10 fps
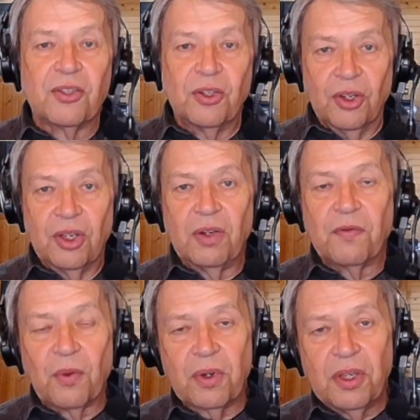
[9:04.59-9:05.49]
So we
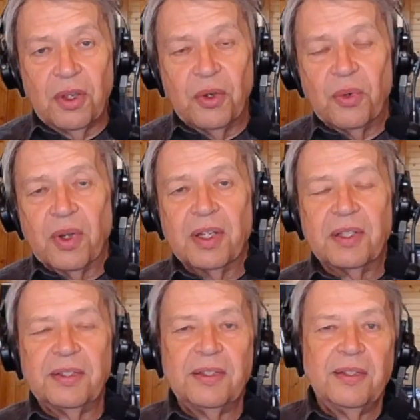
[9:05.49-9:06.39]
include that, but we
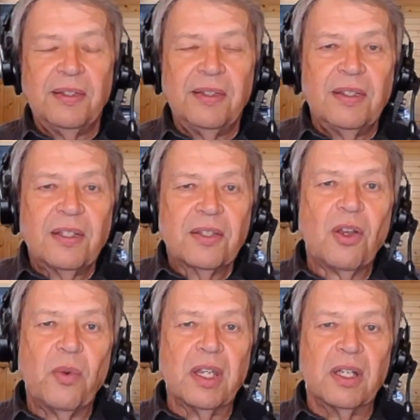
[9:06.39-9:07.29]
have to make sure that we
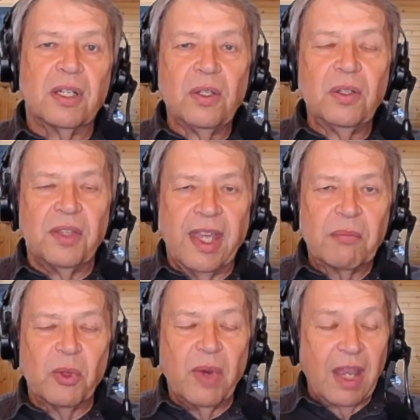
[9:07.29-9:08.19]
keep it
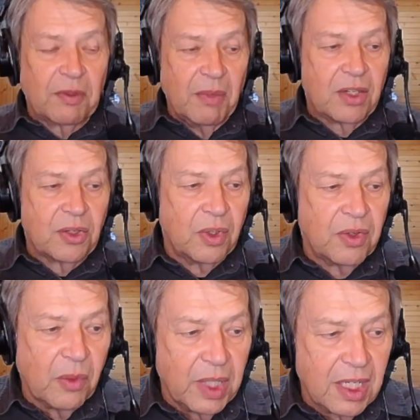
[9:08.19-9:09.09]

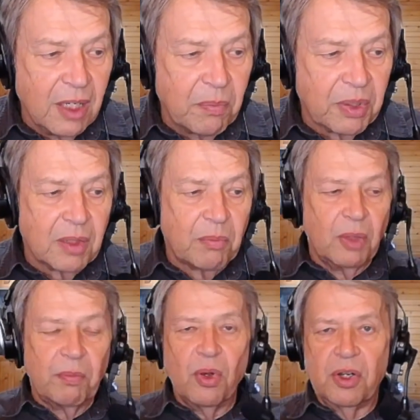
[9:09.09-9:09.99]
proportional.
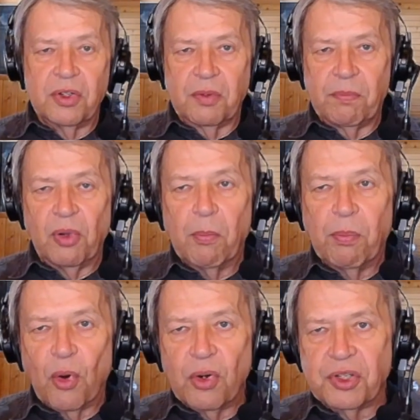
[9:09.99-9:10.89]
Now, there are
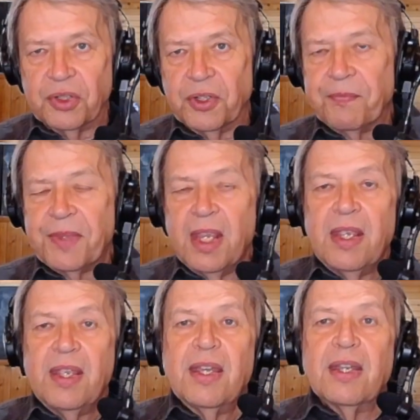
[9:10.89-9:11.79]
things in life
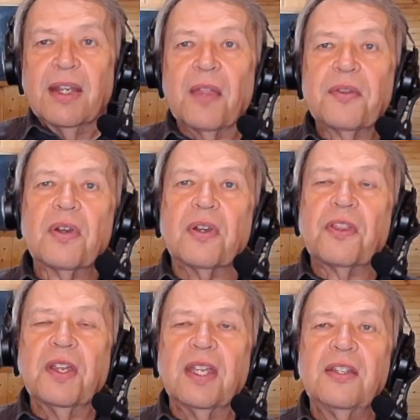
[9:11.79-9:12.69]
that we refer to
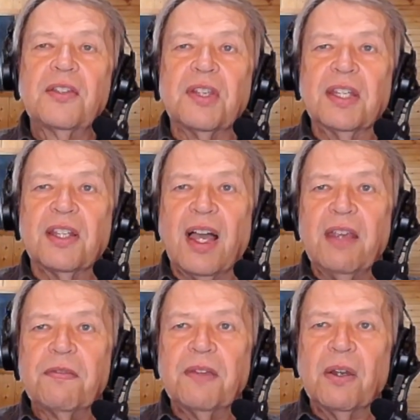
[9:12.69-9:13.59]
as, or I refer
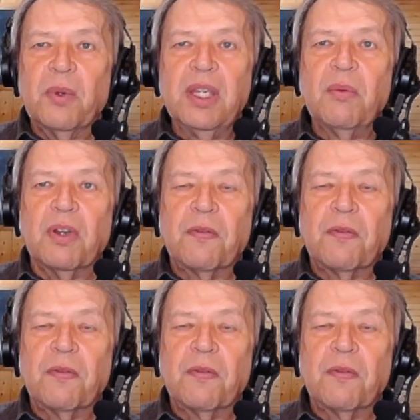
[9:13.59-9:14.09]
to as,